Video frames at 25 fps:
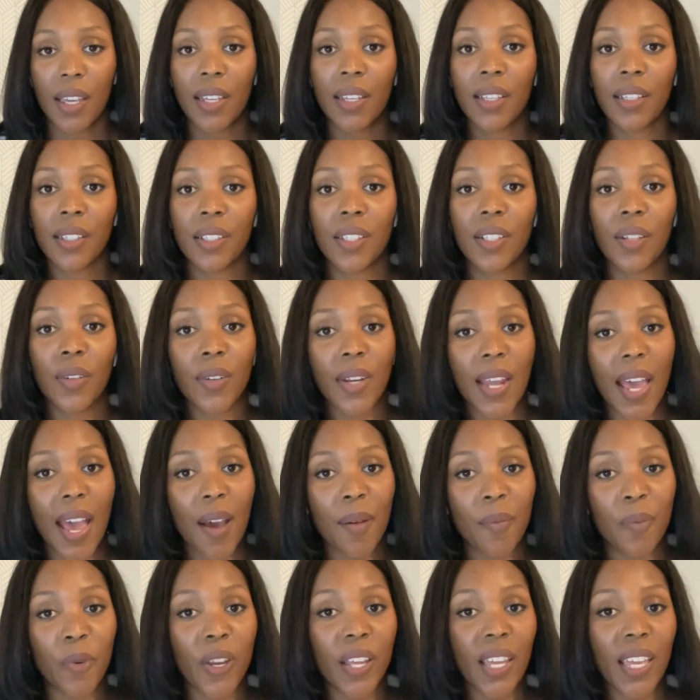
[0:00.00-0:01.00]
So
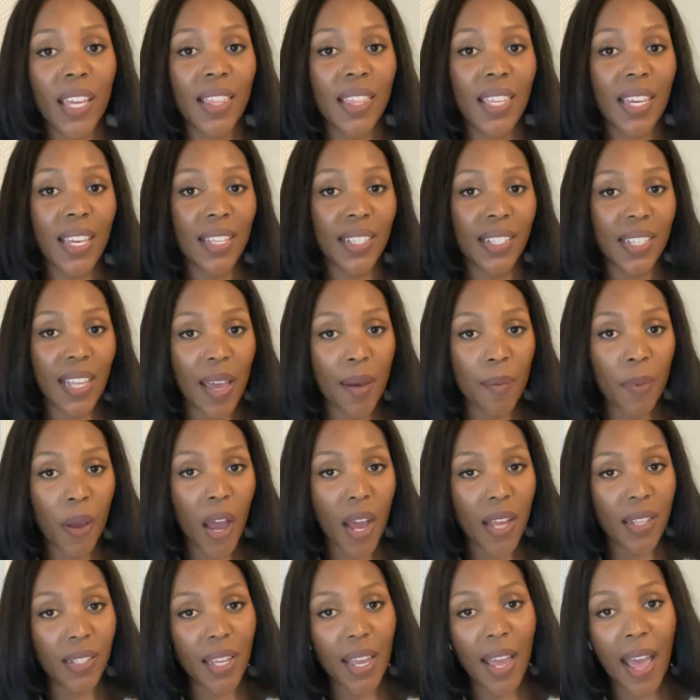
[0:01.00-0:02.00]
now bringing the exam
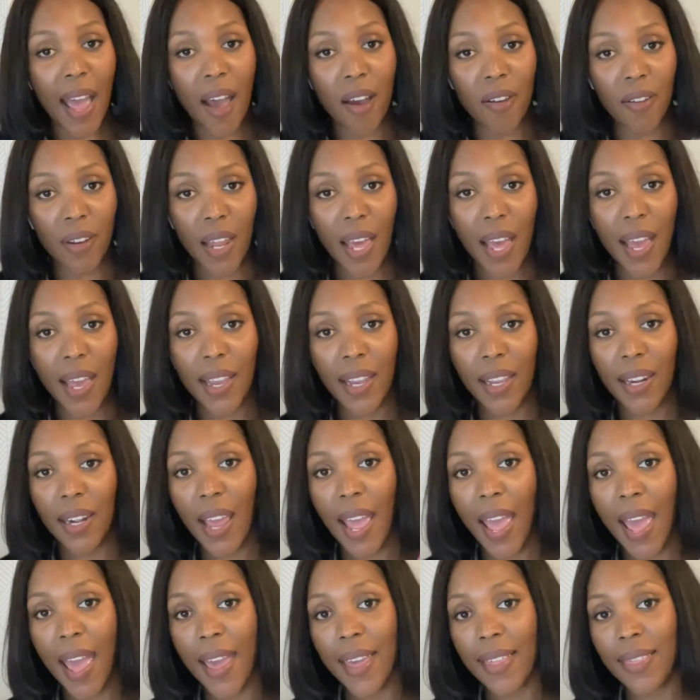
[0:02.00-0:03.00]
content outline
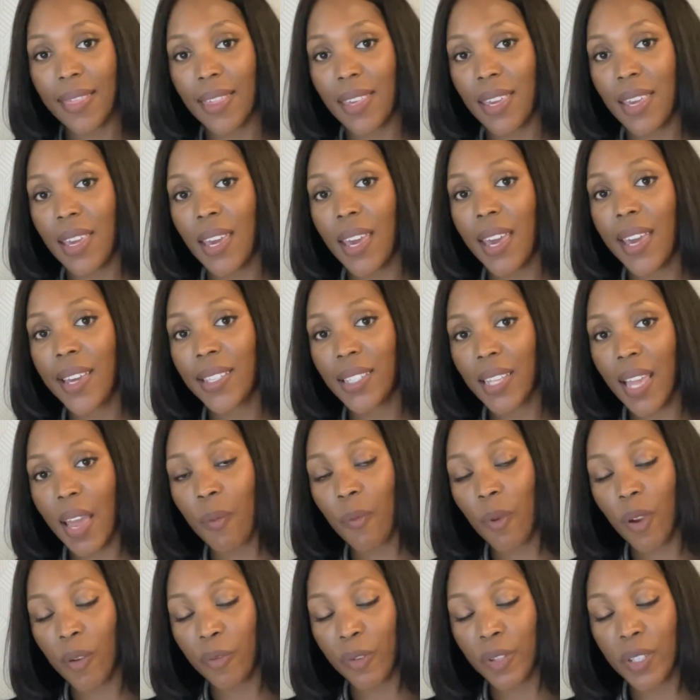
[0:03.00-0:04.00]
and the exam
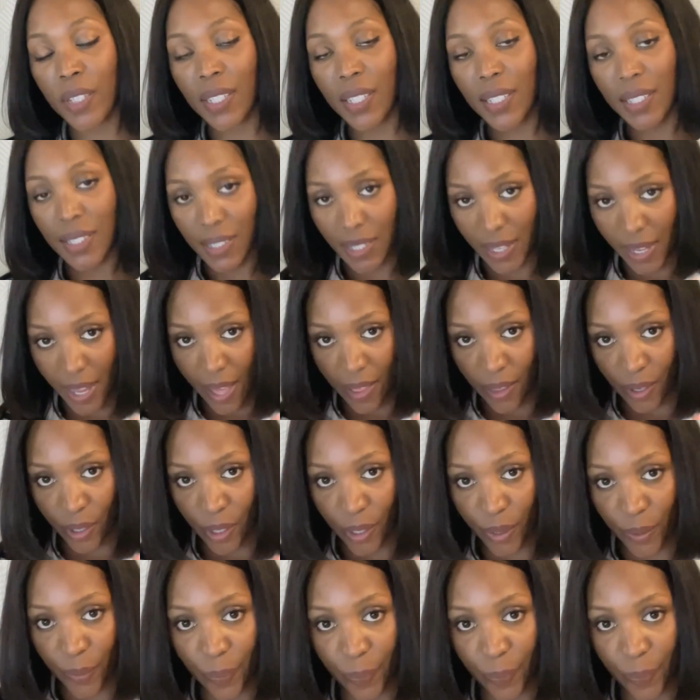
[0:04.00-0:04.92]
reference list together.